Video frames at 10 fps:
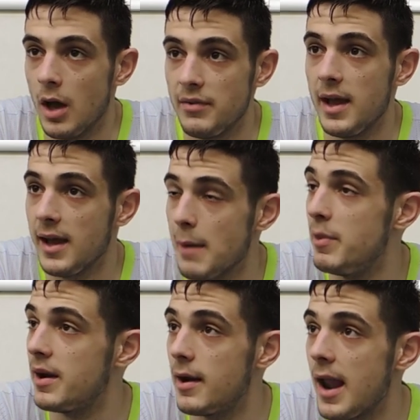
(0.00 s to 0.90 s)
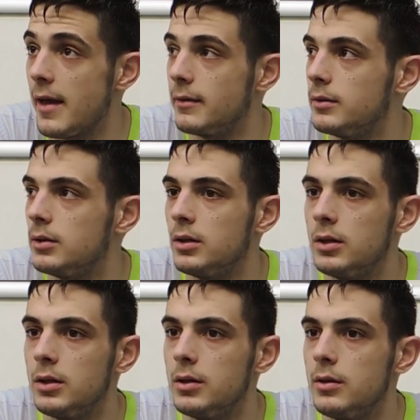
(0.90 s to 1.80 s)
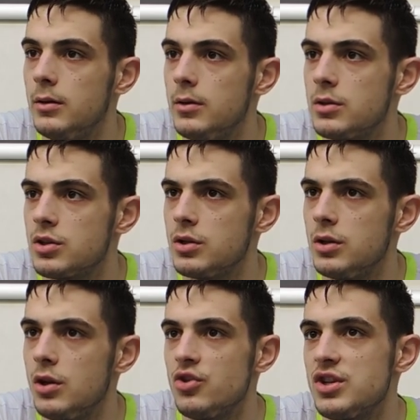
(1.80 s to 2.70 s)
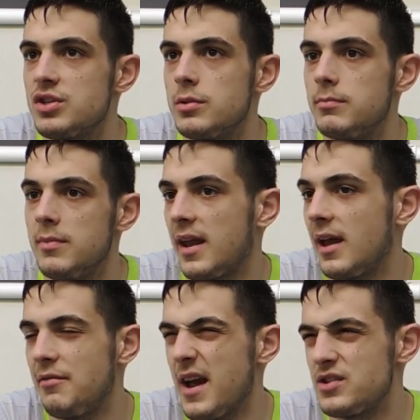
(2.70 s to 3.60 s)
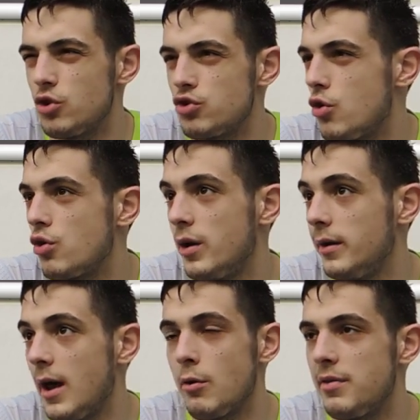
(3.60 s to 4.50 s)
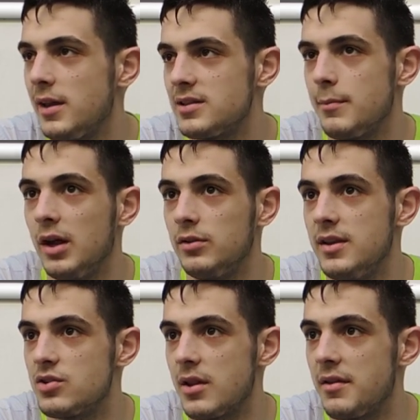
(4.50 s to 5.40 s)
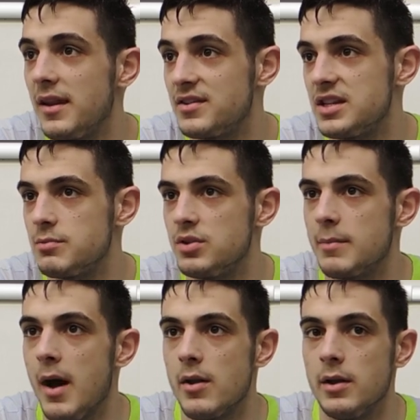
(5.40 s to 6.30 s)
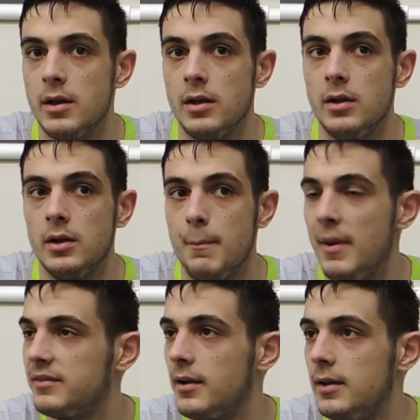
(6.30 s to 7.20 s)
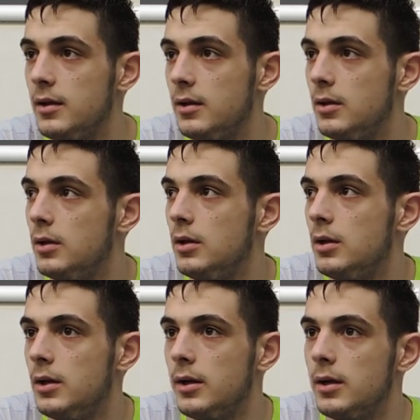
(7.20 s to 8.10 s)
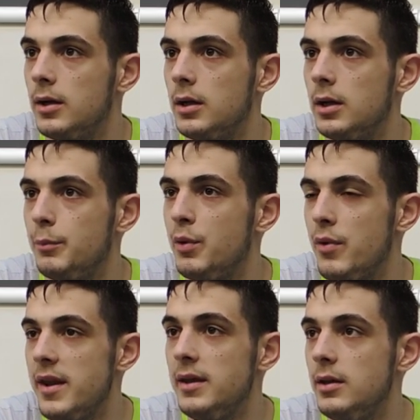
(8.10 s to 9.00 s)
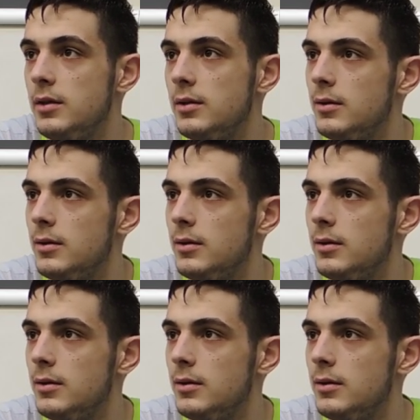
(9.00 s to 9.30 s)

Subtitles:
I feel like I got better a lot. Not just that I got faster or stronger. I don't think it's about this athleticism. It's about mentally being ready.